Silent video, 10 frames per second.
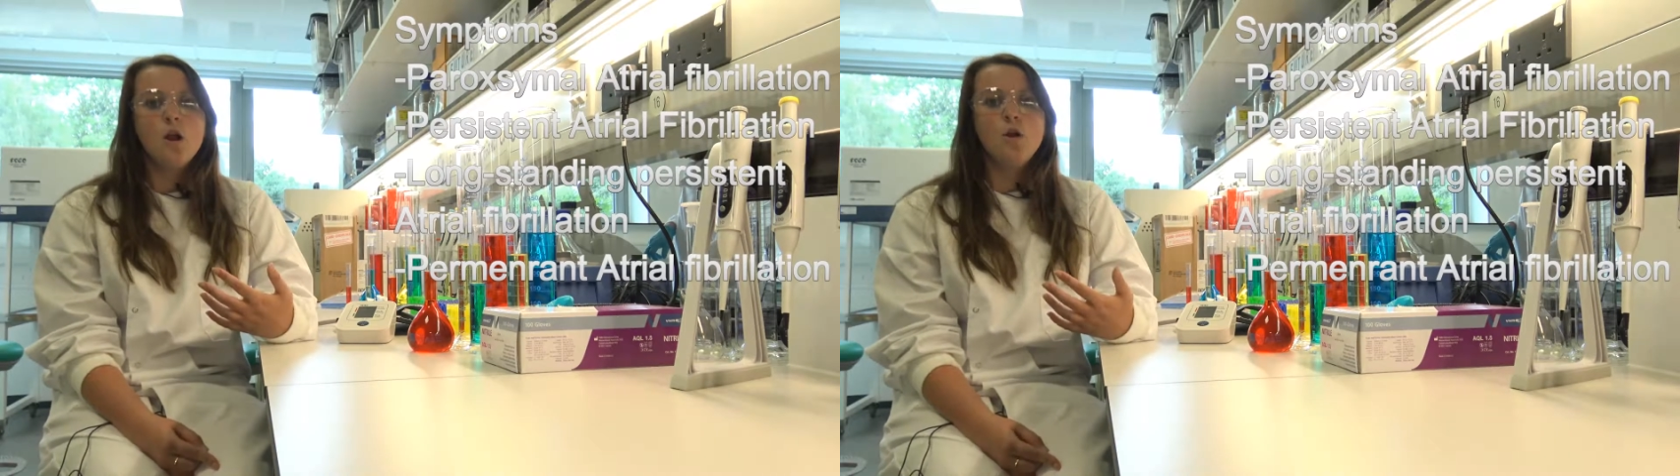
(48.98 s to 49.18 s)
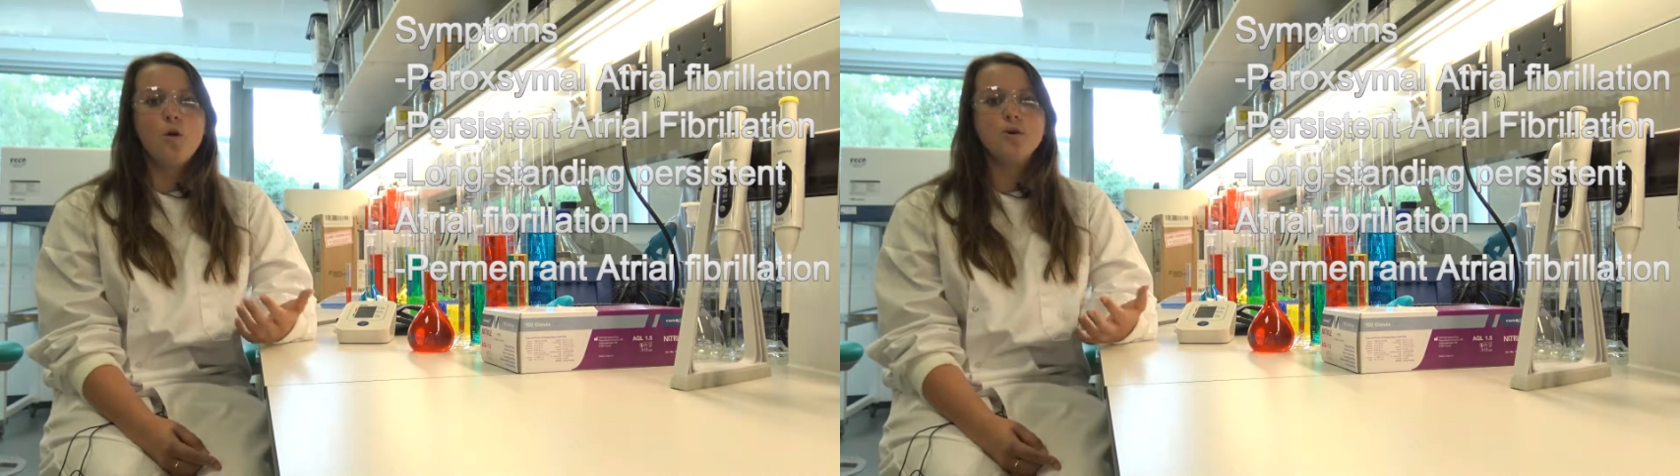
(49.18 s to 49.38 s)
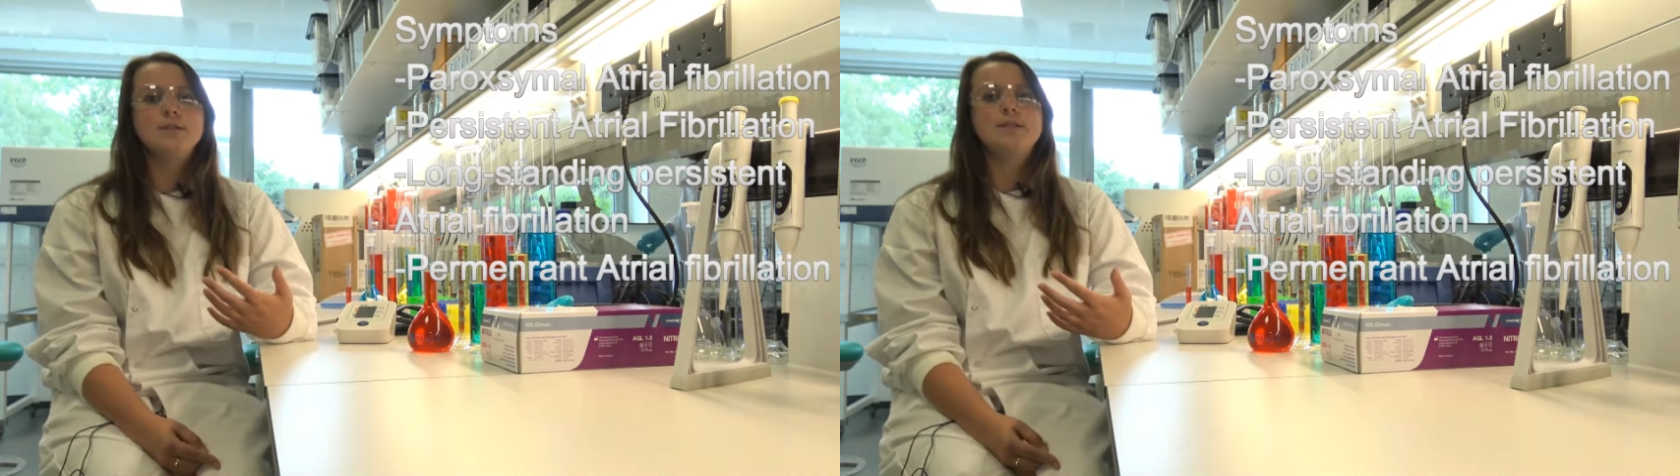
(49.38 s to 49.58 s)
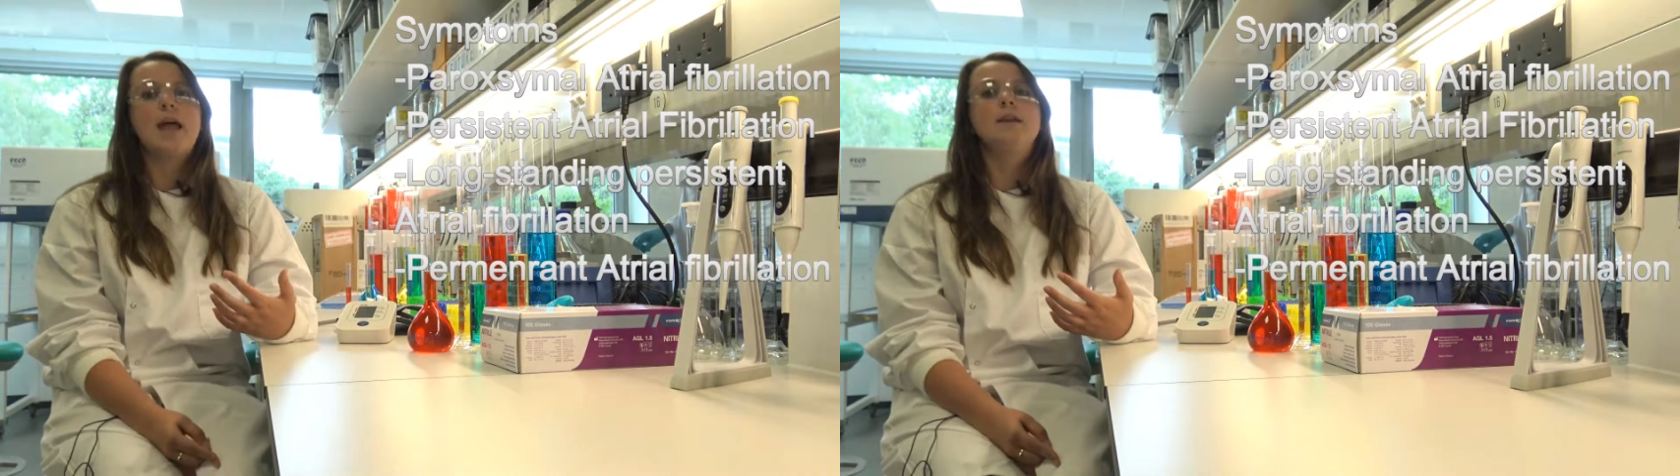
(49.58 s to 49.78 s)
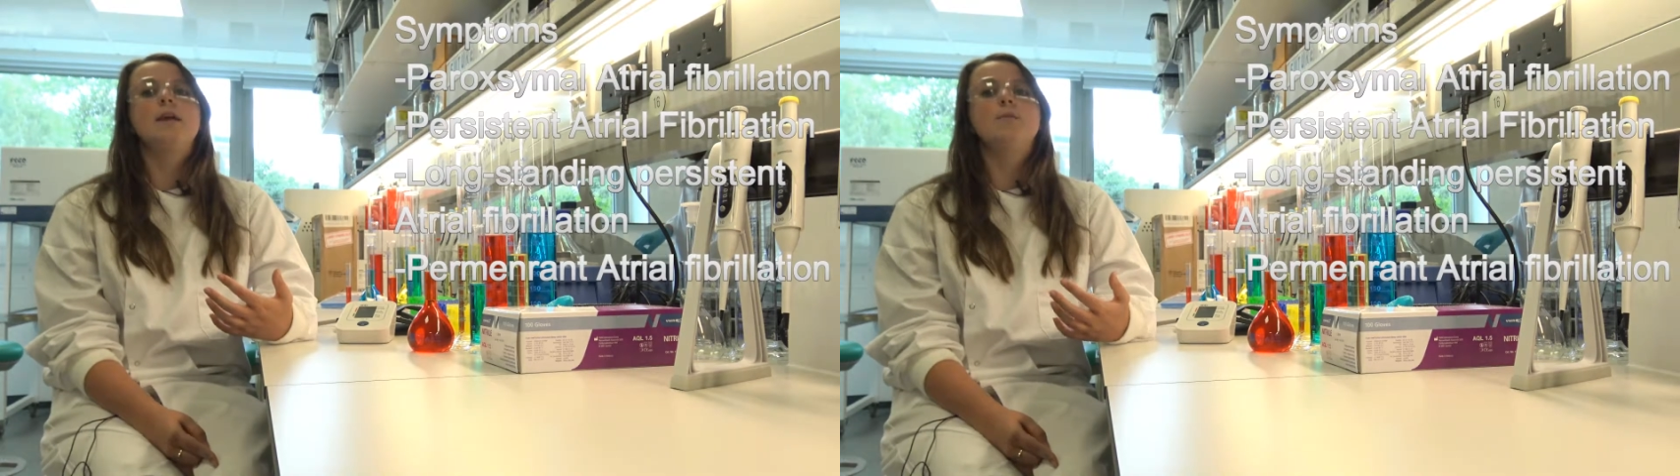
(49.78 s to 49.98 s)

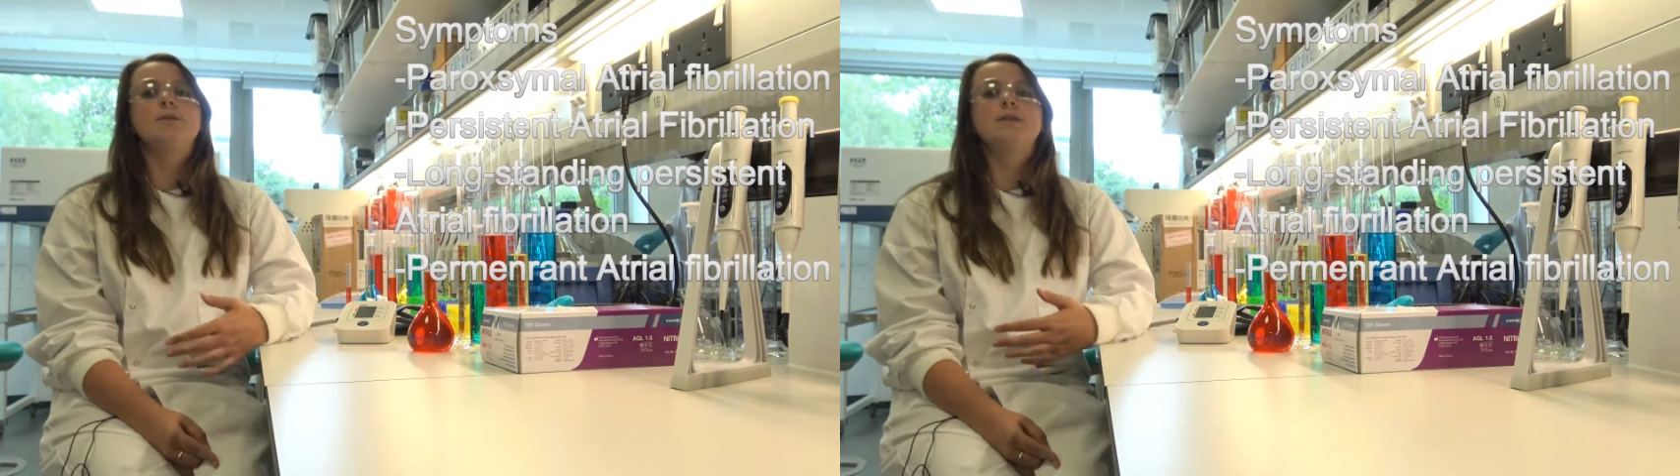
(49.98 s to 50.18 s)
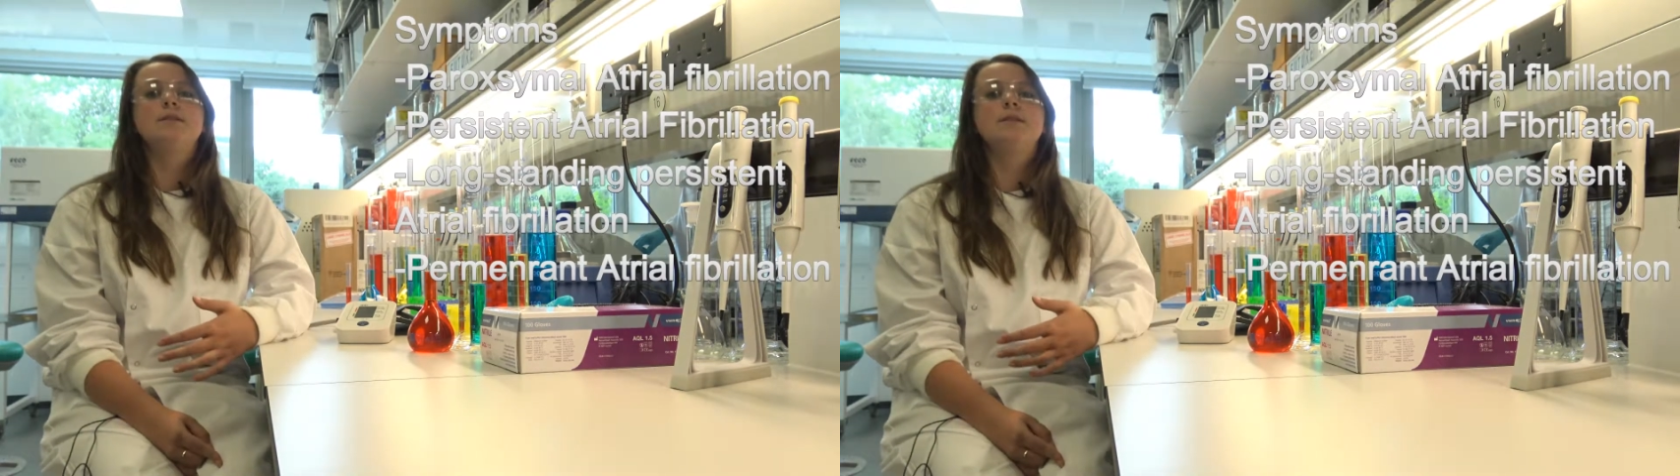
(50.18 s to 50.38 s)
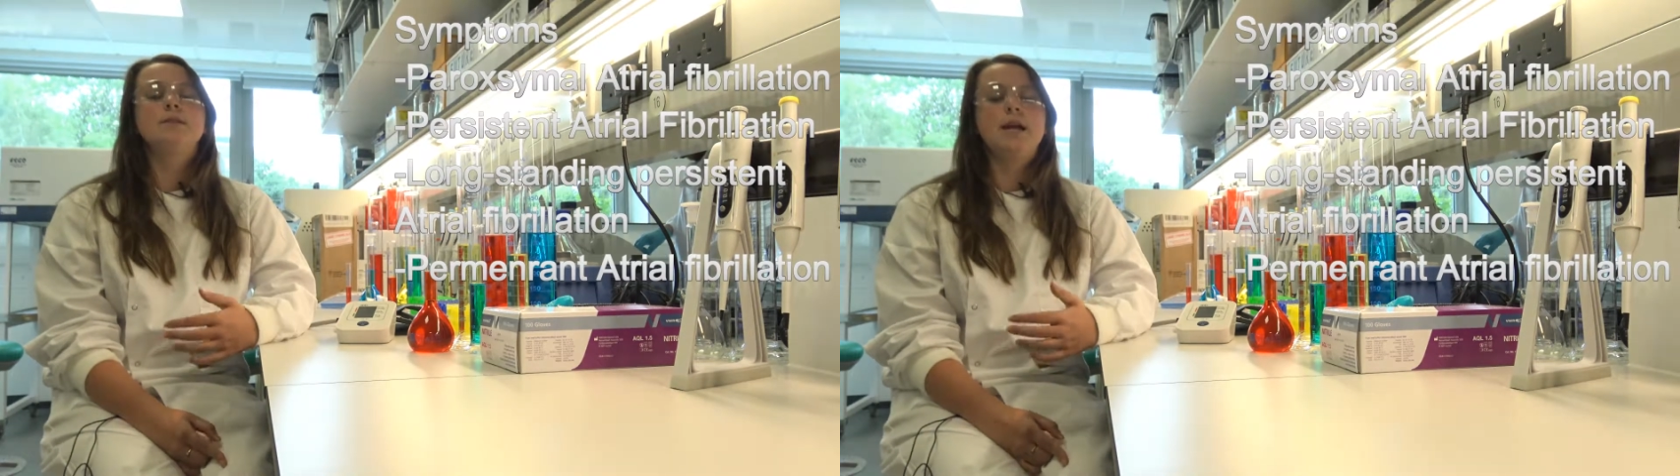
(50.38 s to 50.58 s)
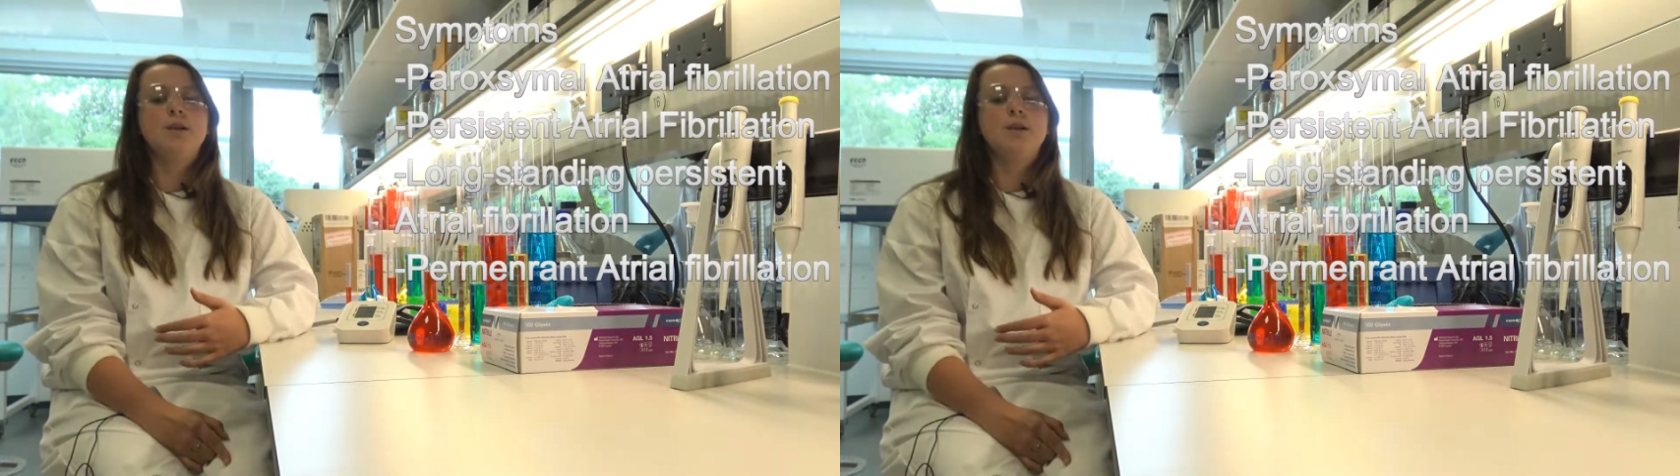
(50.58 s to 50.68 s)
Long-standing persistent